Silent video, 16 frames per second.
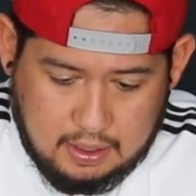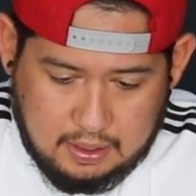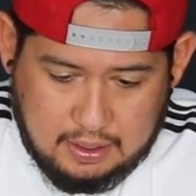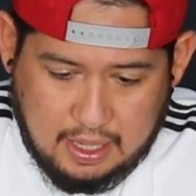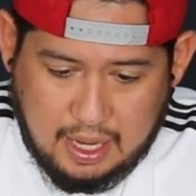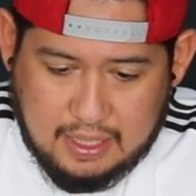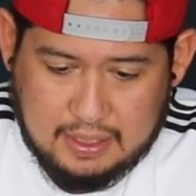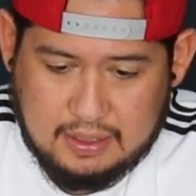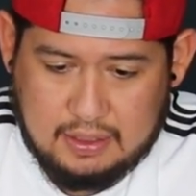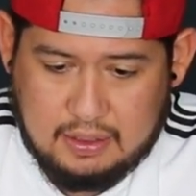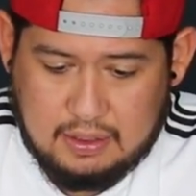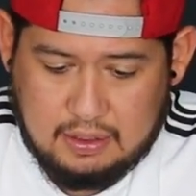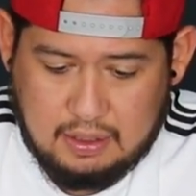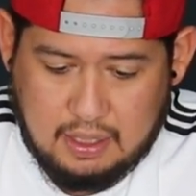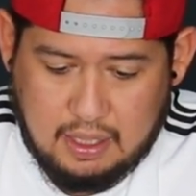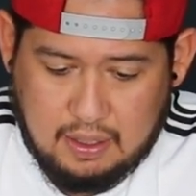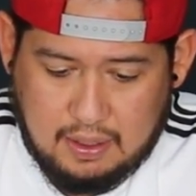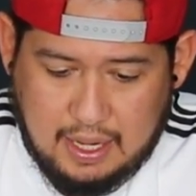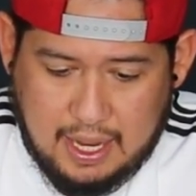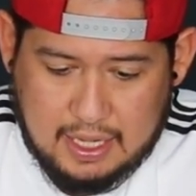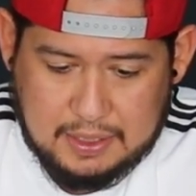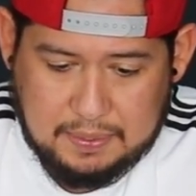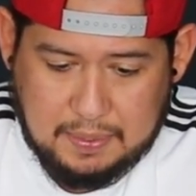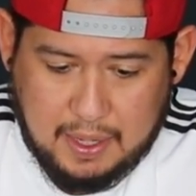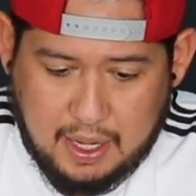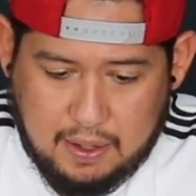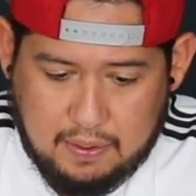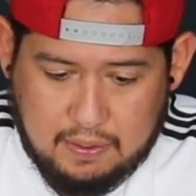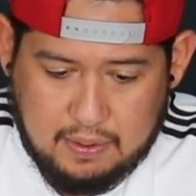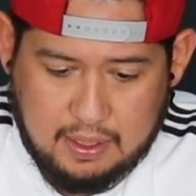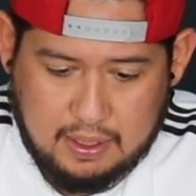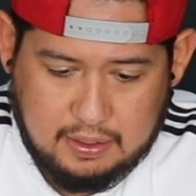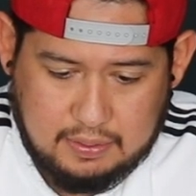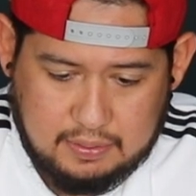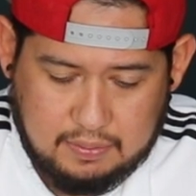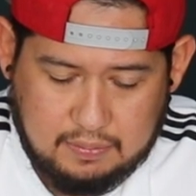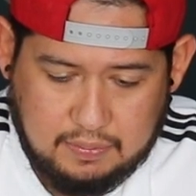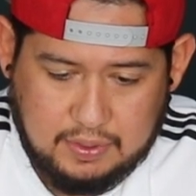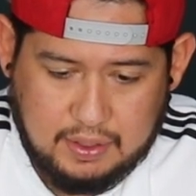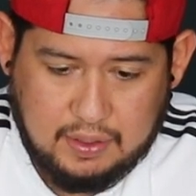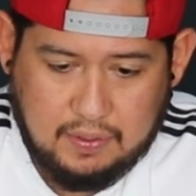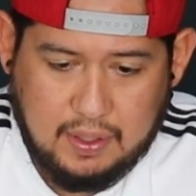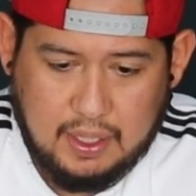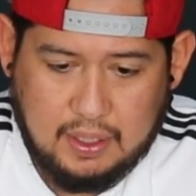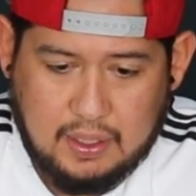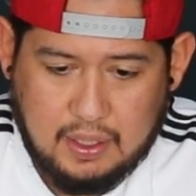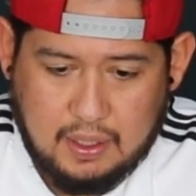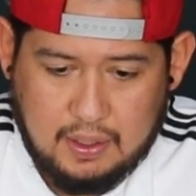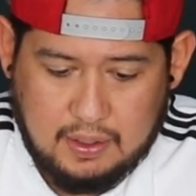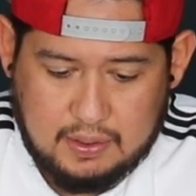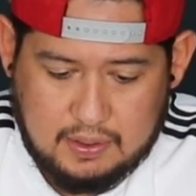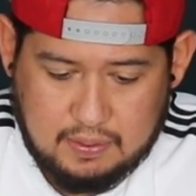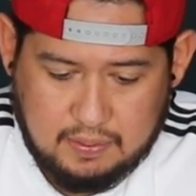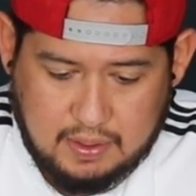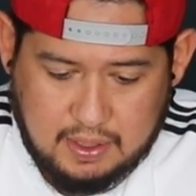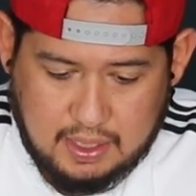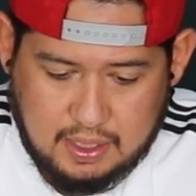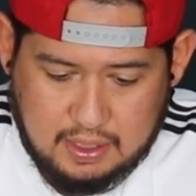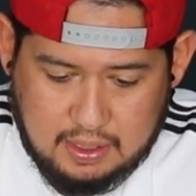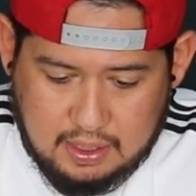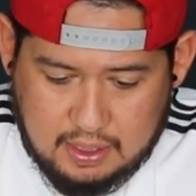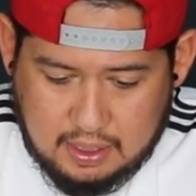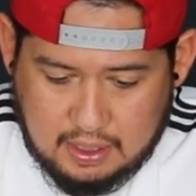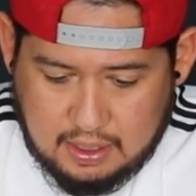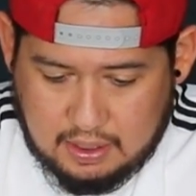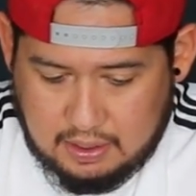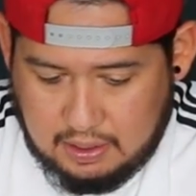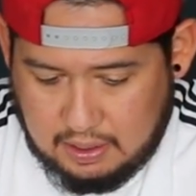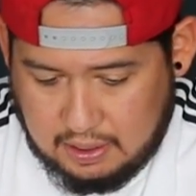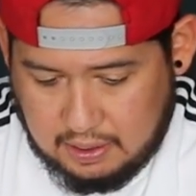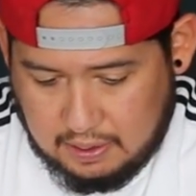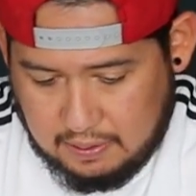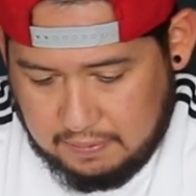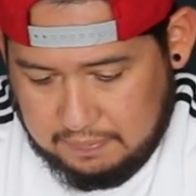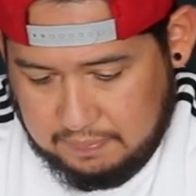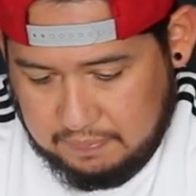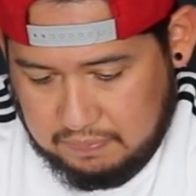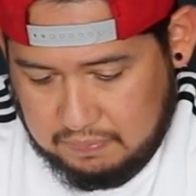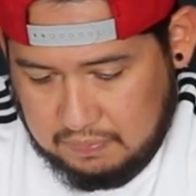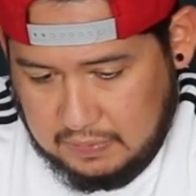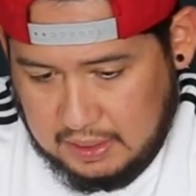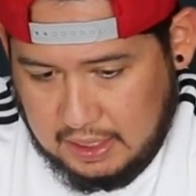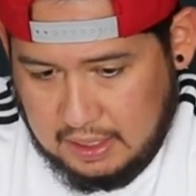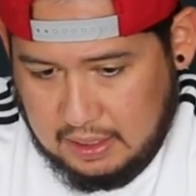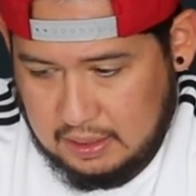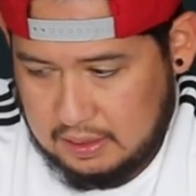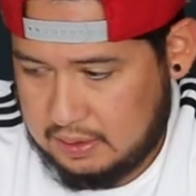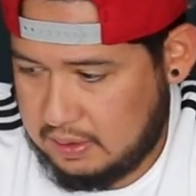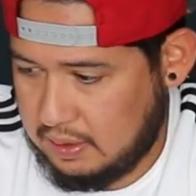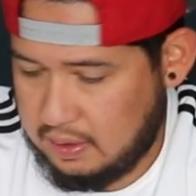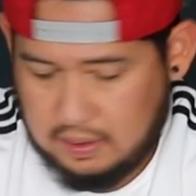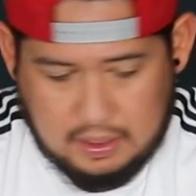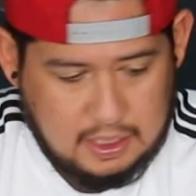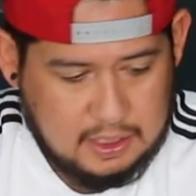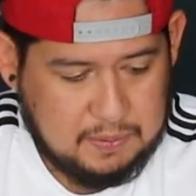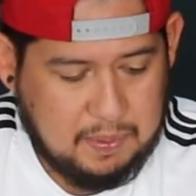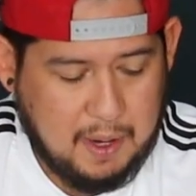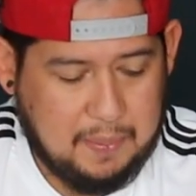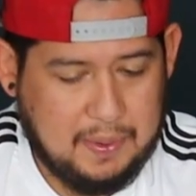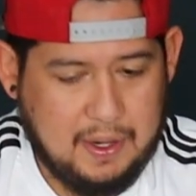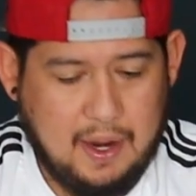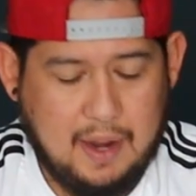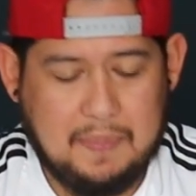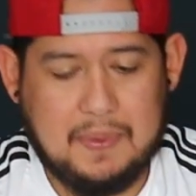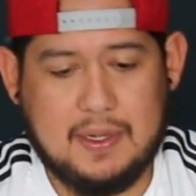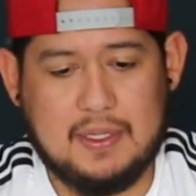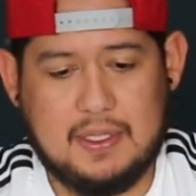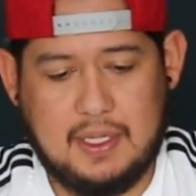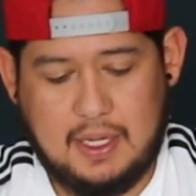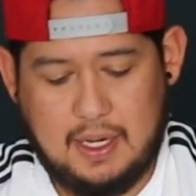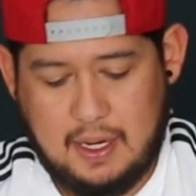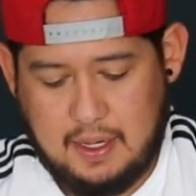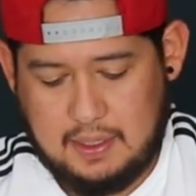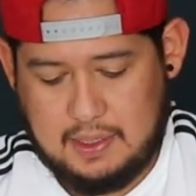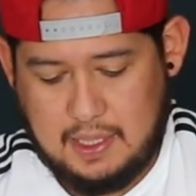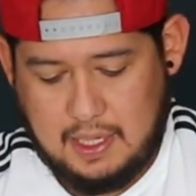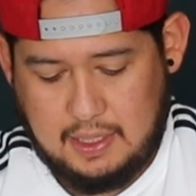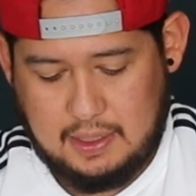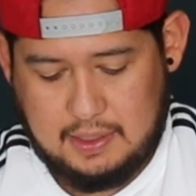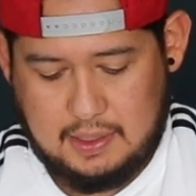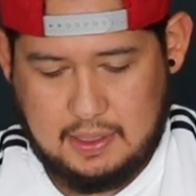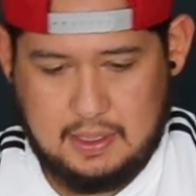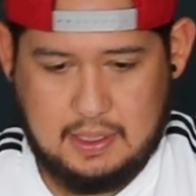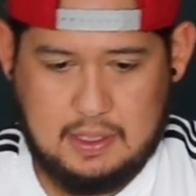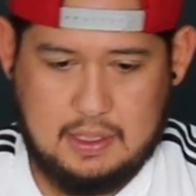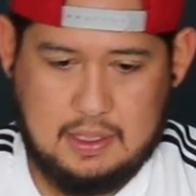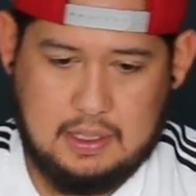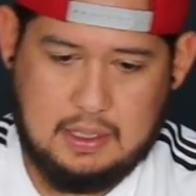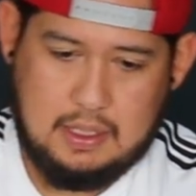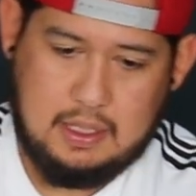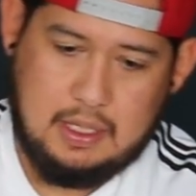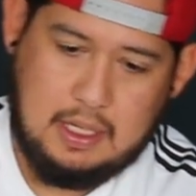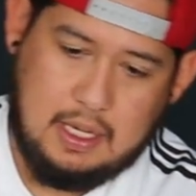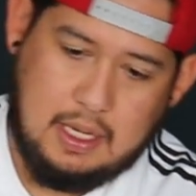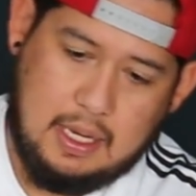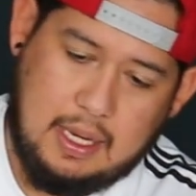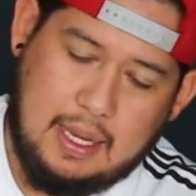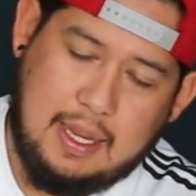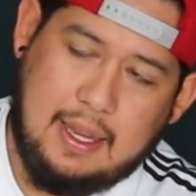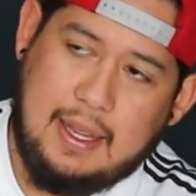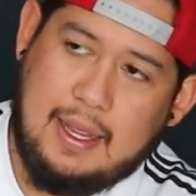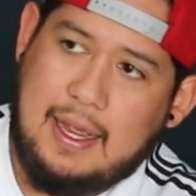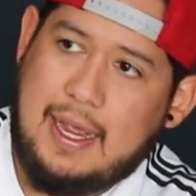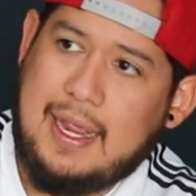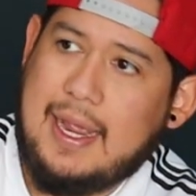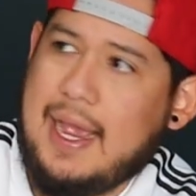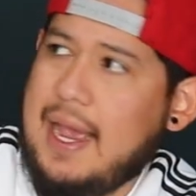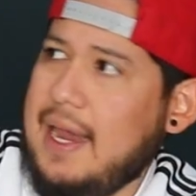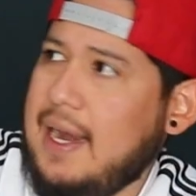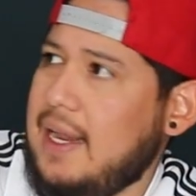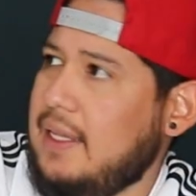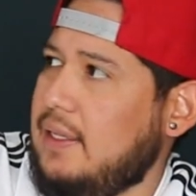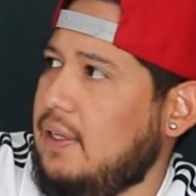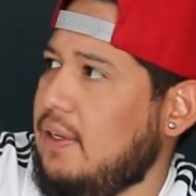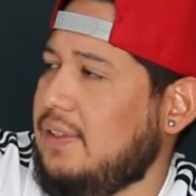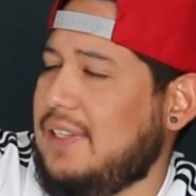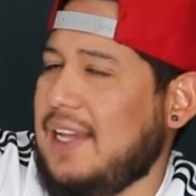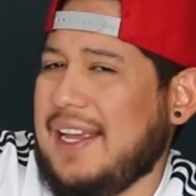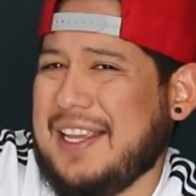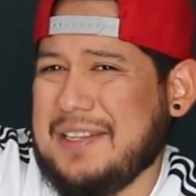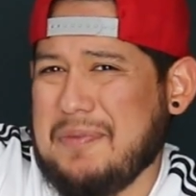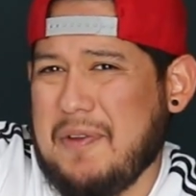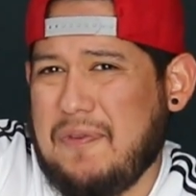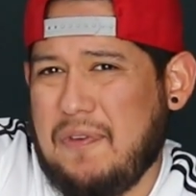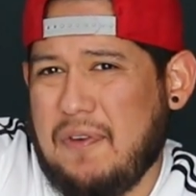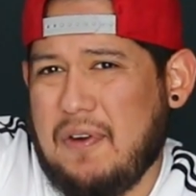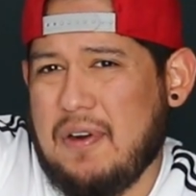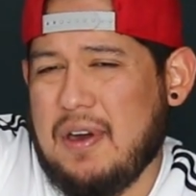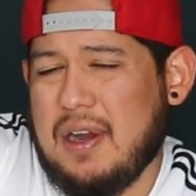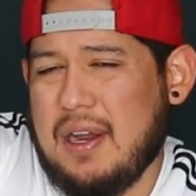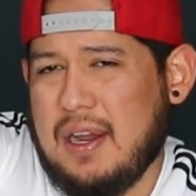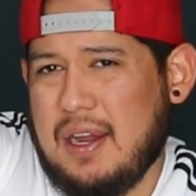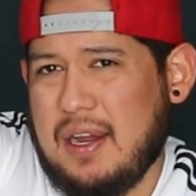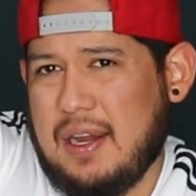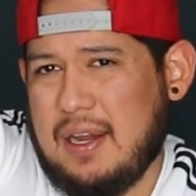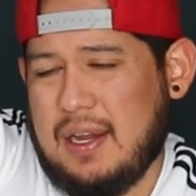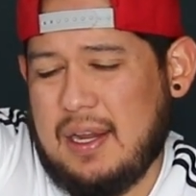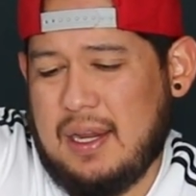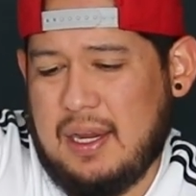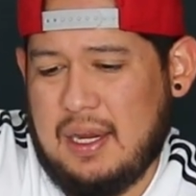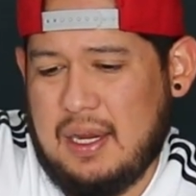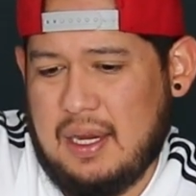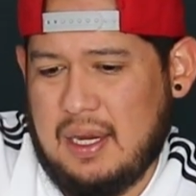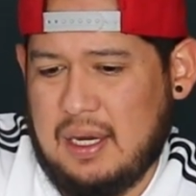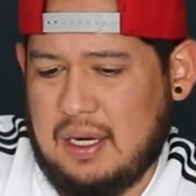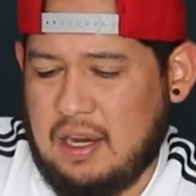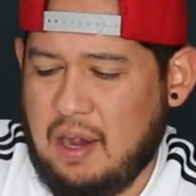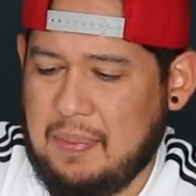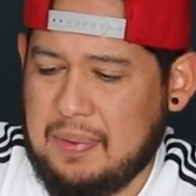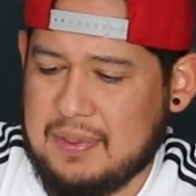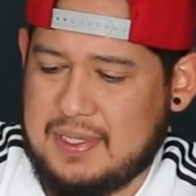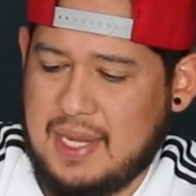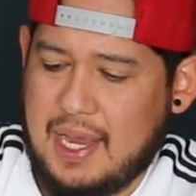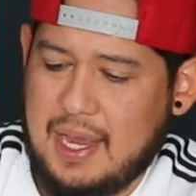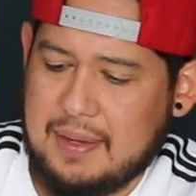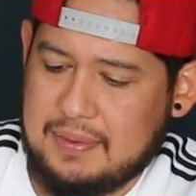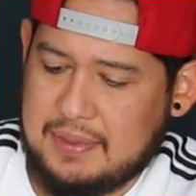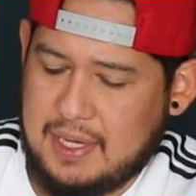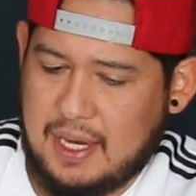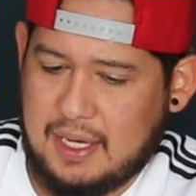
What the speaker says: Nice little glass bottle with the green color to it, you know. So let's pop it up and see how it tastes. I had a Dos Equis before, a couple times